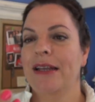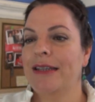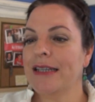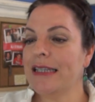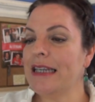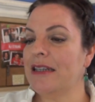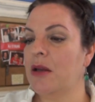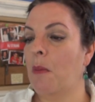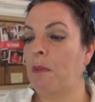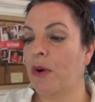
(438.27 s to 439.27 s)
This is
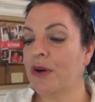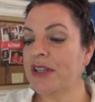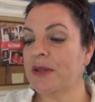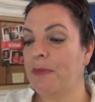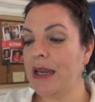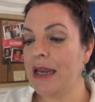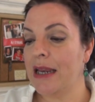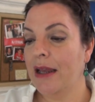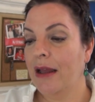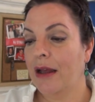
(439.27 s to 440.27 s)
Burt's
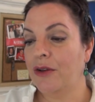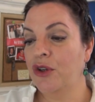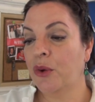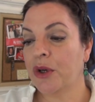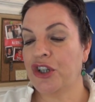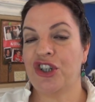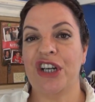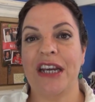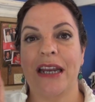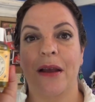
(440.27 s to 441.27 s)
Bees
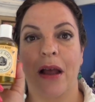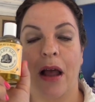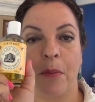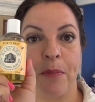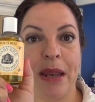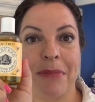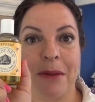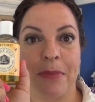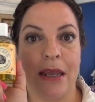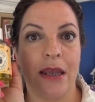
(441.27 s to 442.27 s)
nourishing uh, baby
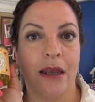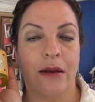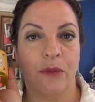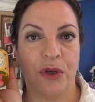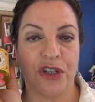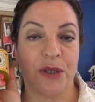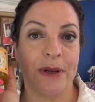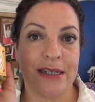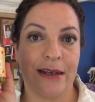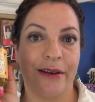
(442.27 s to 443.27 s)
bee, which is
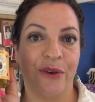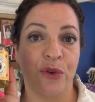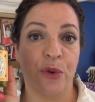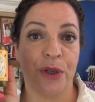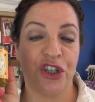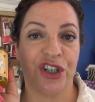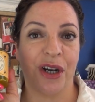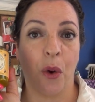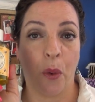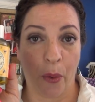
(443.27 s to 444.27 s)
basically a
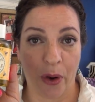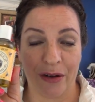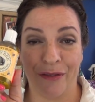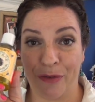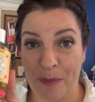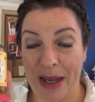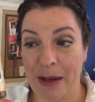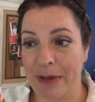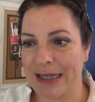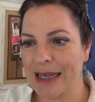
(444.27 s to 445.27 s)
nourishing oil for
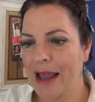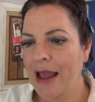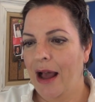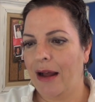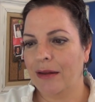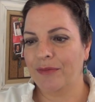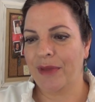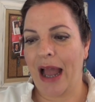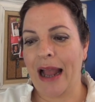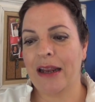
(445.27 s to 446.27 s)
babies. um,
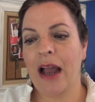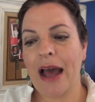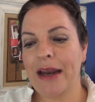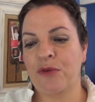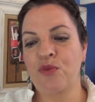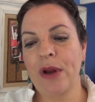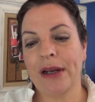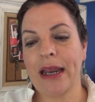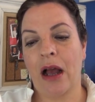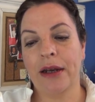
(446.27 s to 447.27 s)
I got it
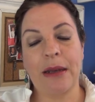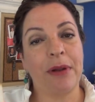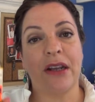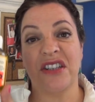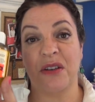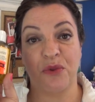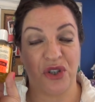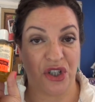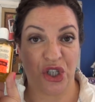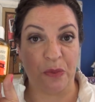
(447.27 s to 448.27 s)
really only because it was
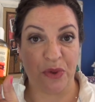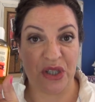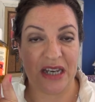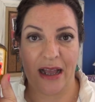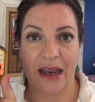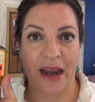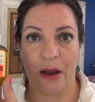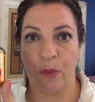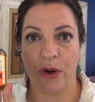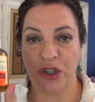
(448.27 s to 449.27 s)
on super sale and I
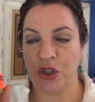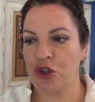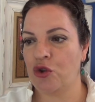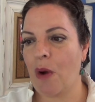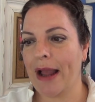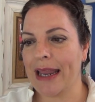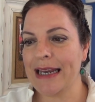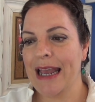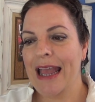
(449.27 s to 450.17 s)
wanted to try it,